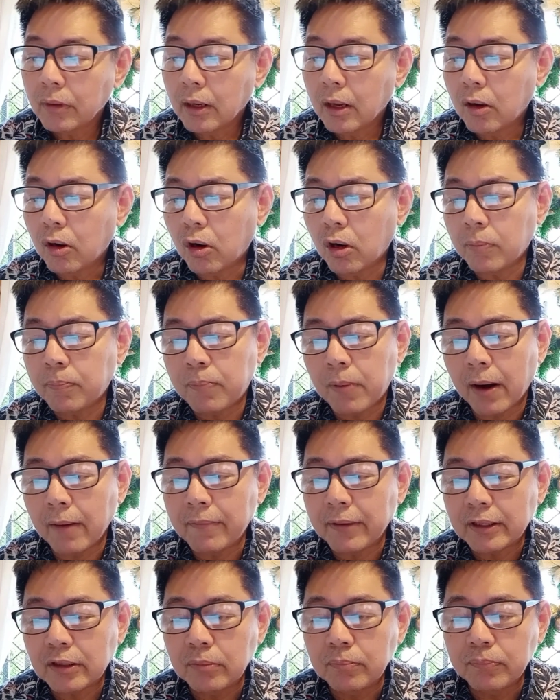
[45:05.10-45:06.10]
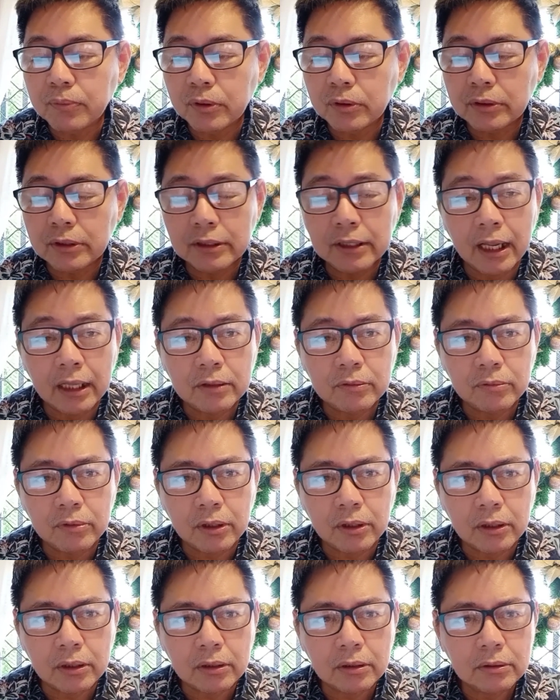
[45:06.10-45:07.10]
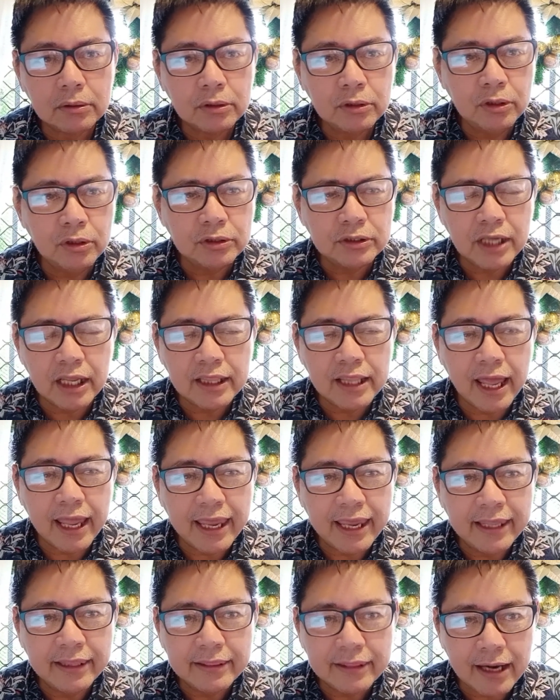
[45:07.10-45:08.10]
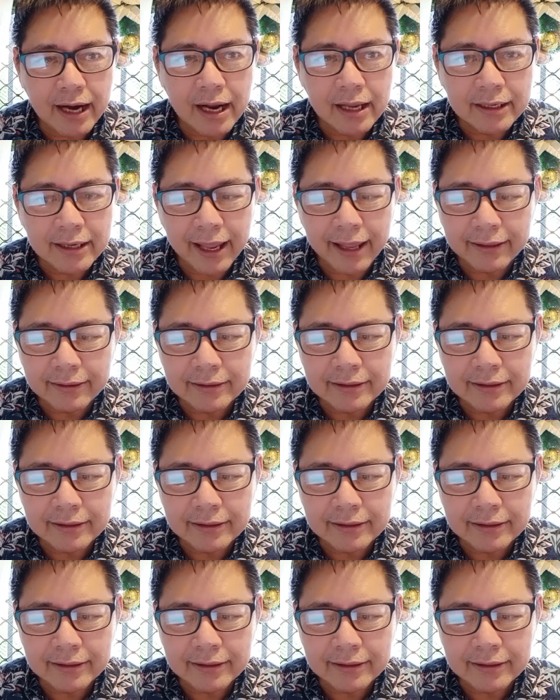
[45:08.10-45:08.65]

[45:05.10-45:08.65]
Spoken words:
or private computer network using the intranet